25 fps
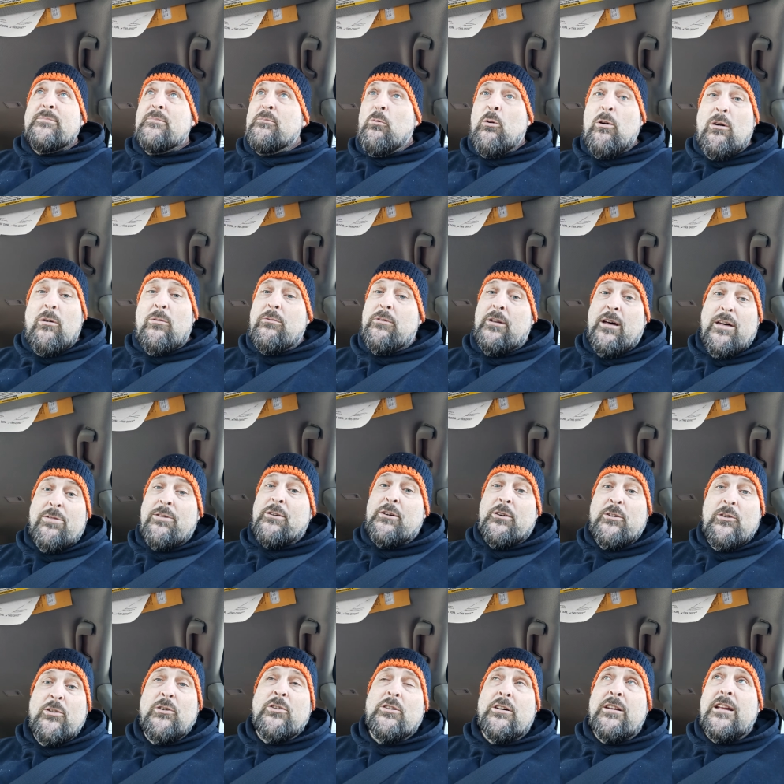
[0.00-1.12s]
well, nothing
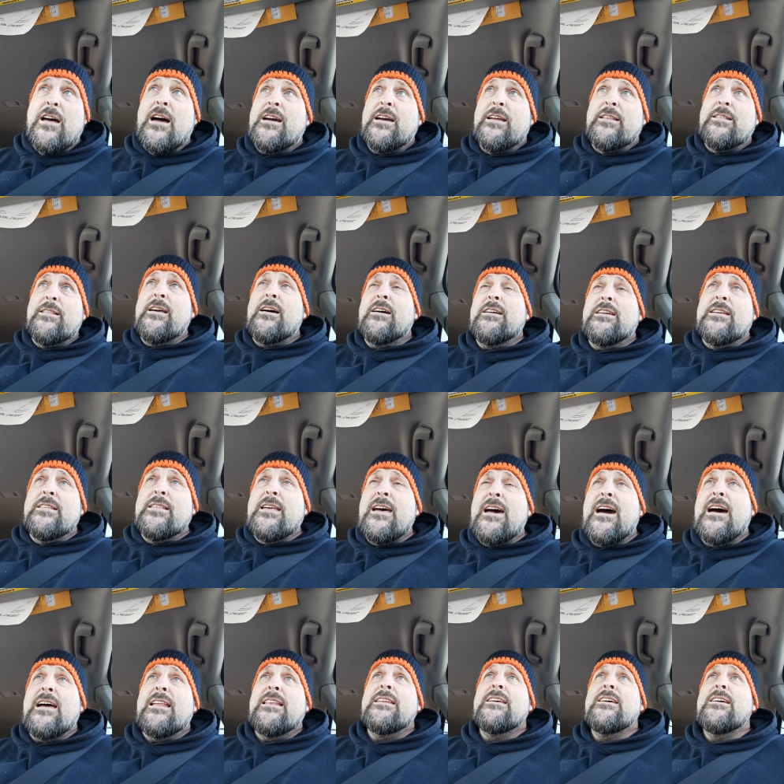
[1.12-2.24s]
good, I can tell you
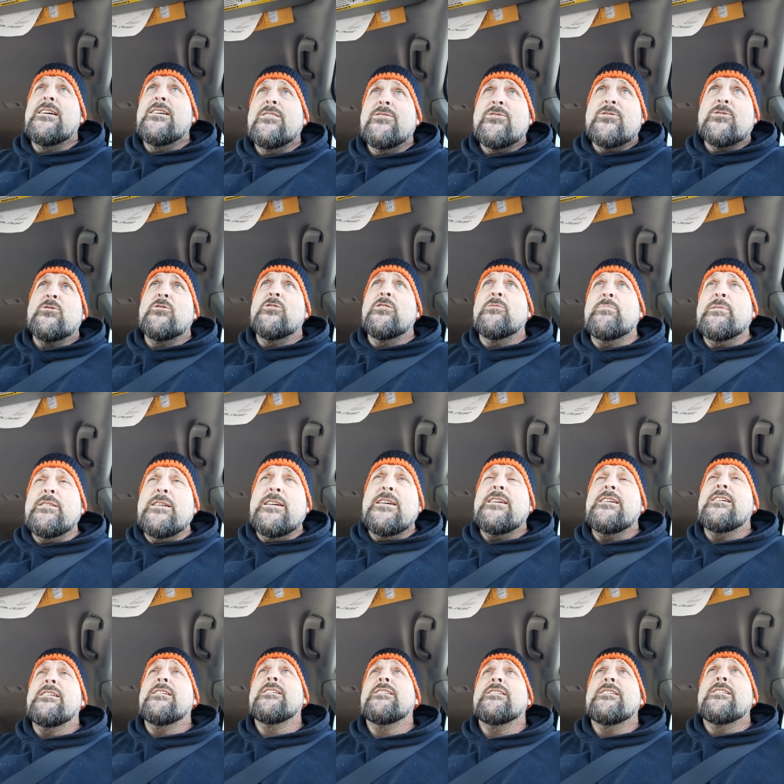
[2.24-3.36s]
that. It's going to
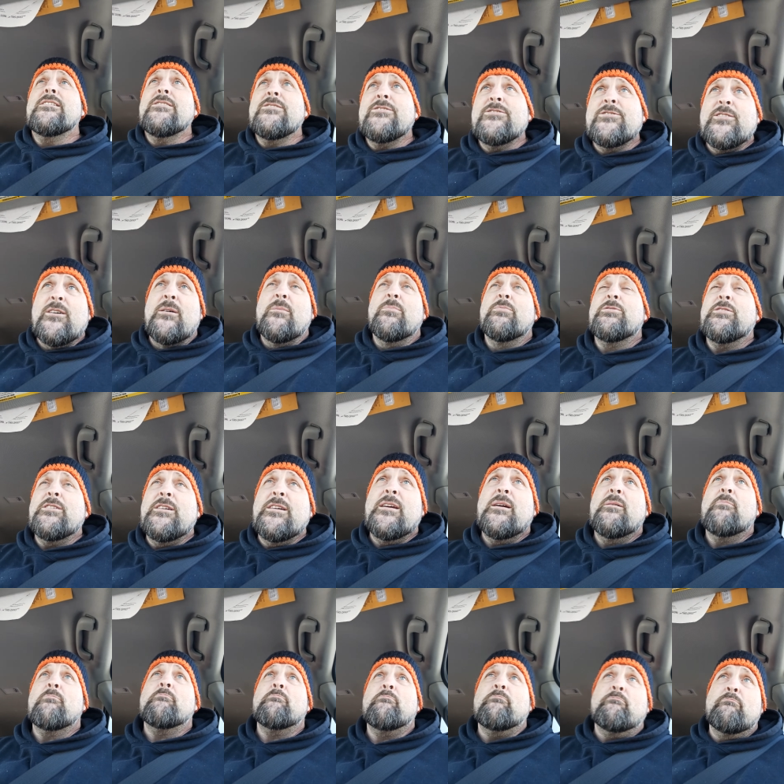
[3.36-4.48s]
be something
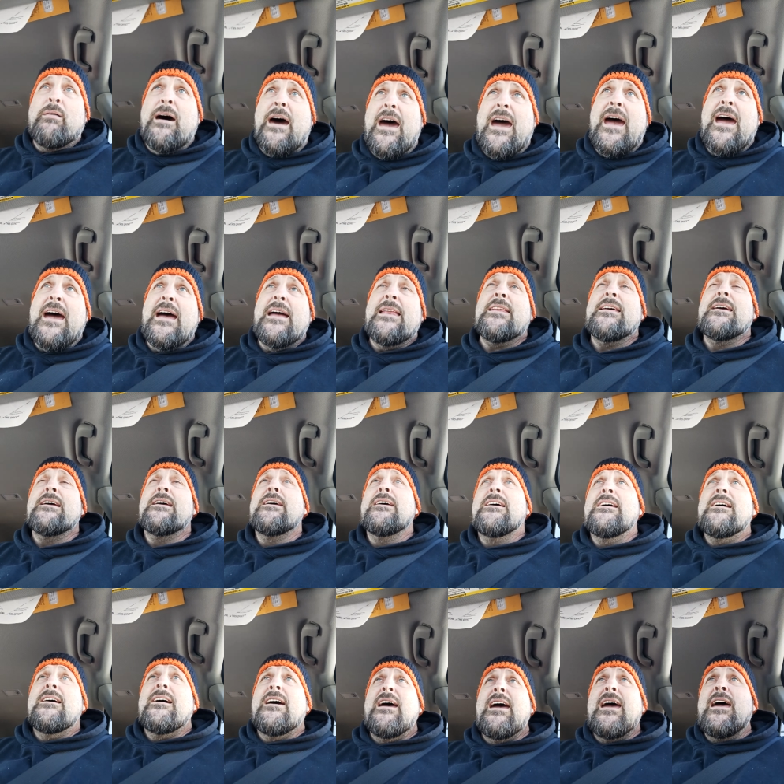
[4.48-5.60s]
bad.
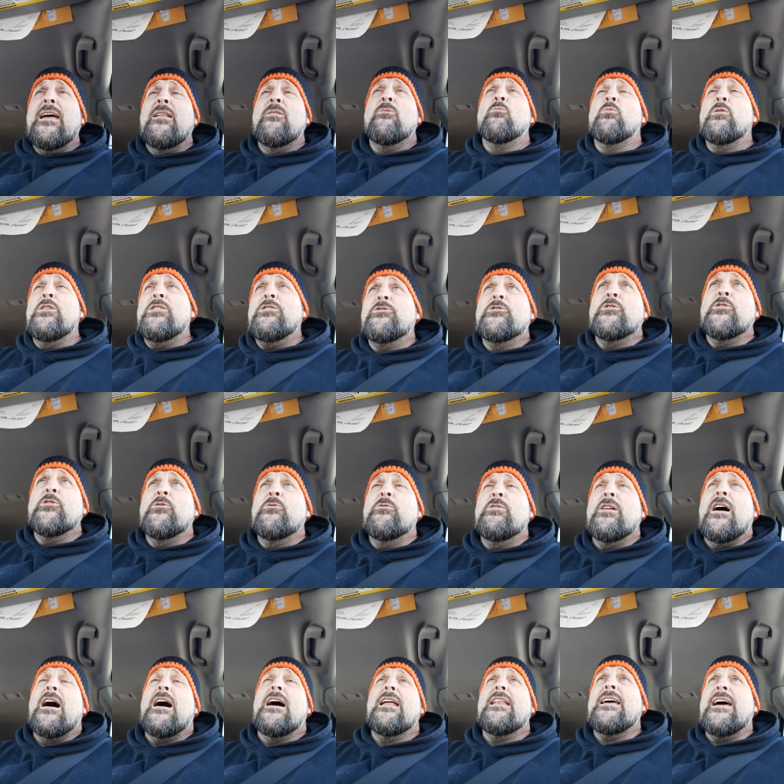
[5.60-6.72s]
And we do
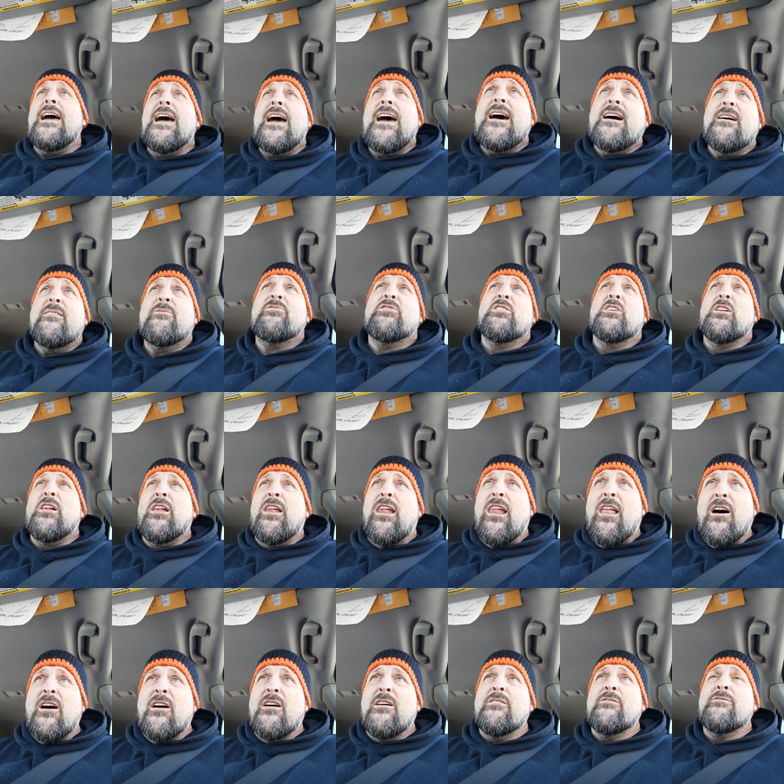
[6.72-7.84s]
not have the
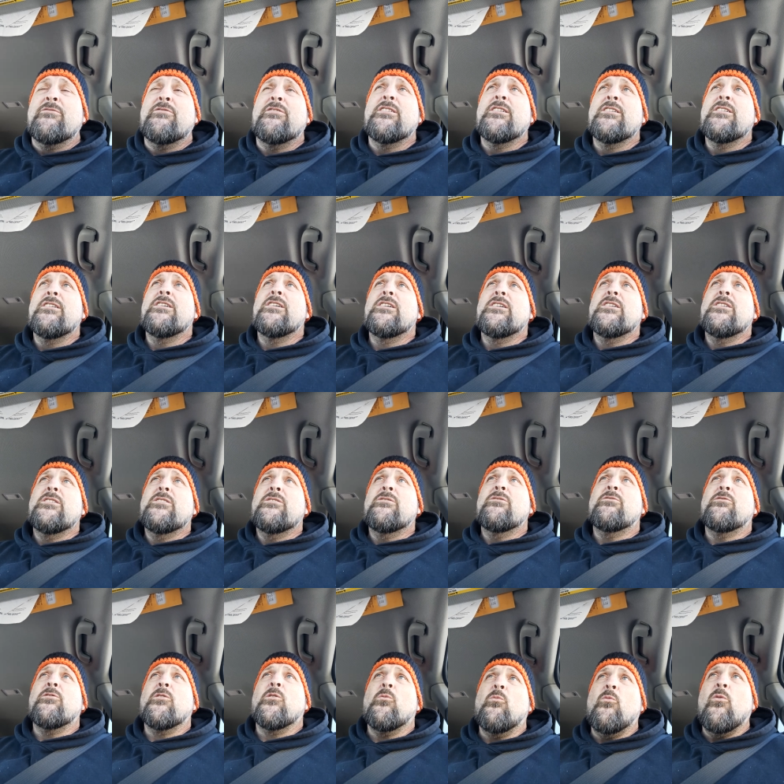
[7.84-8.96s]
love
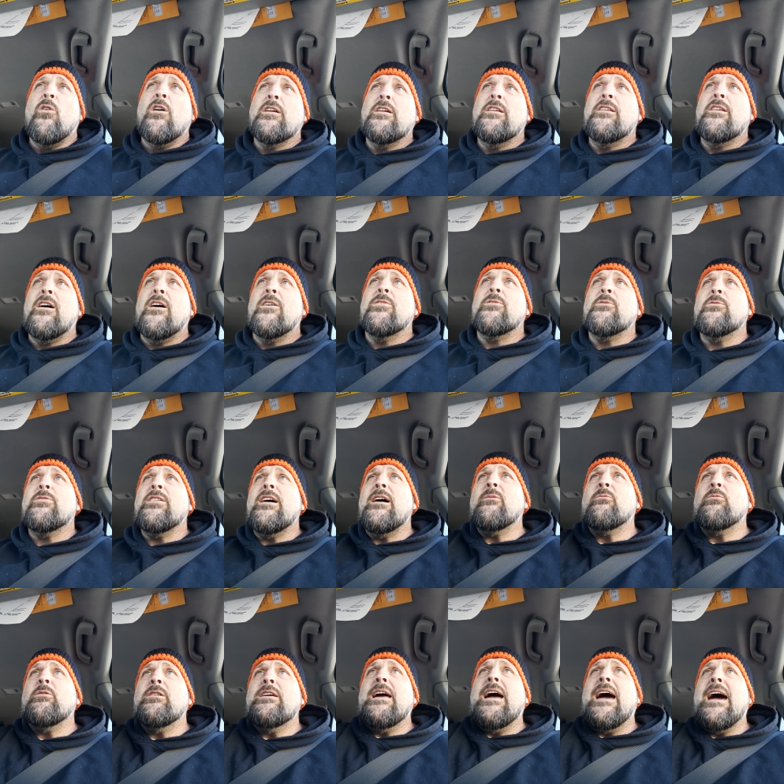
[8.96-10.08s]
for one another that
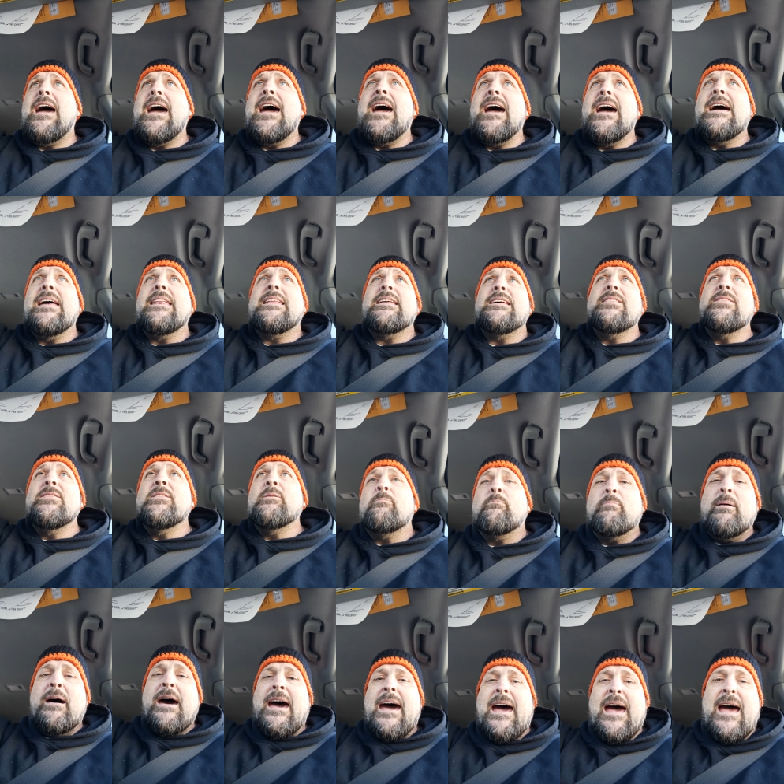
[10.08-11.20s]
we had in the
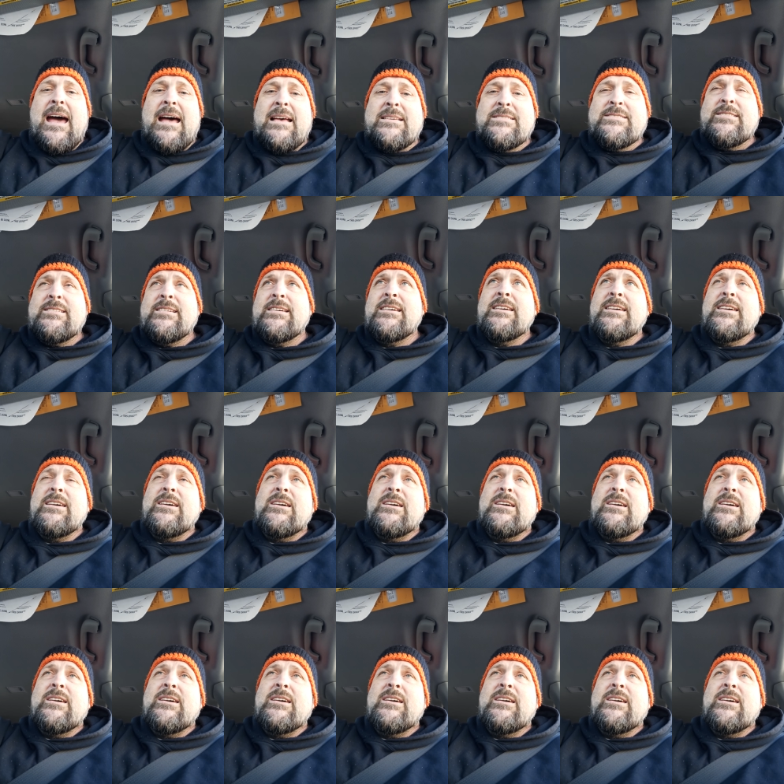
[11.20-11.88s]
past.